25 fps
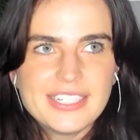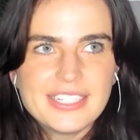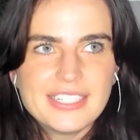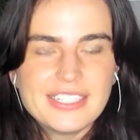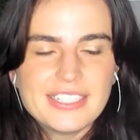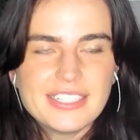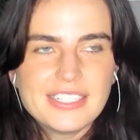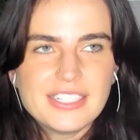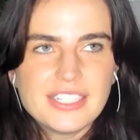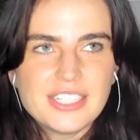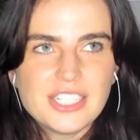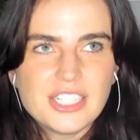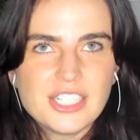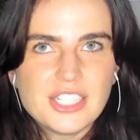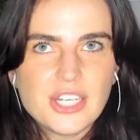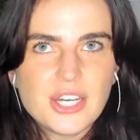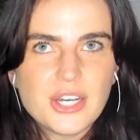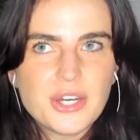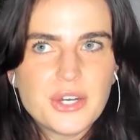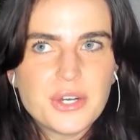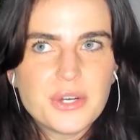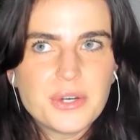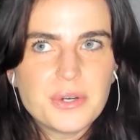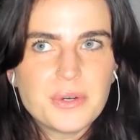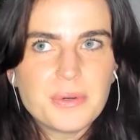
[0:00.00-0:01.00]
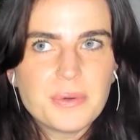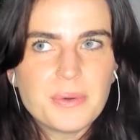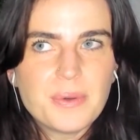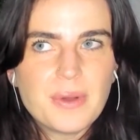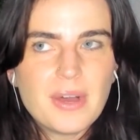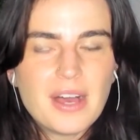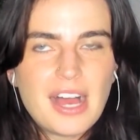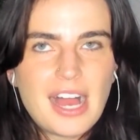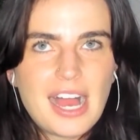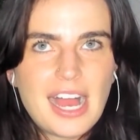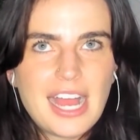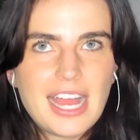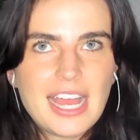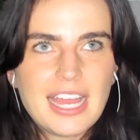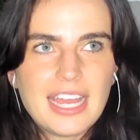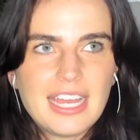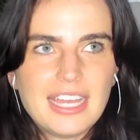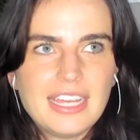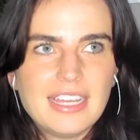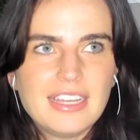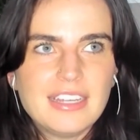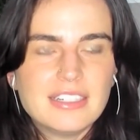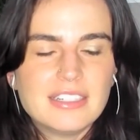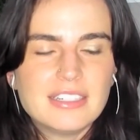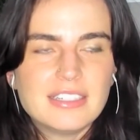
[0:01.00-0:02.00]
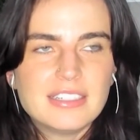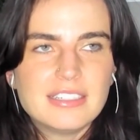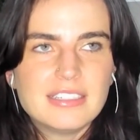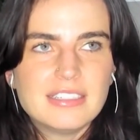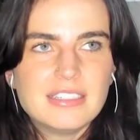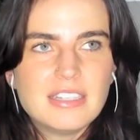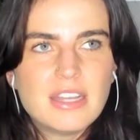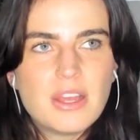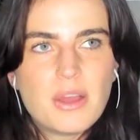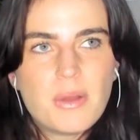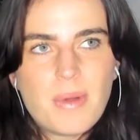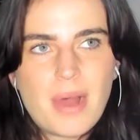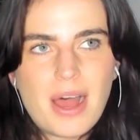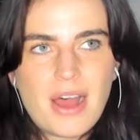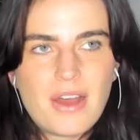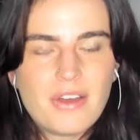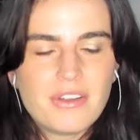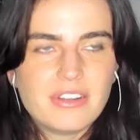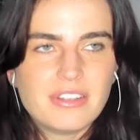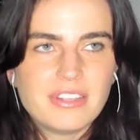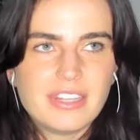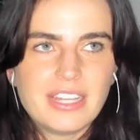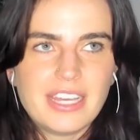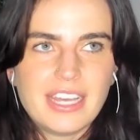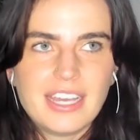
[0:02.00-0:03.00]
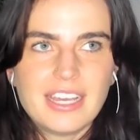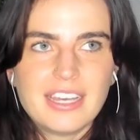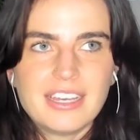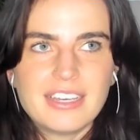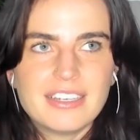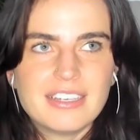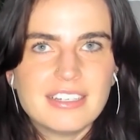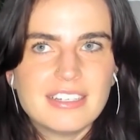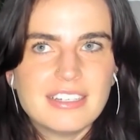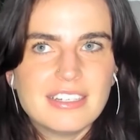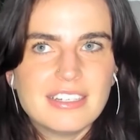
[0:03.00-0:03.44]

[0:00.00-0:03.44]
So I know how to like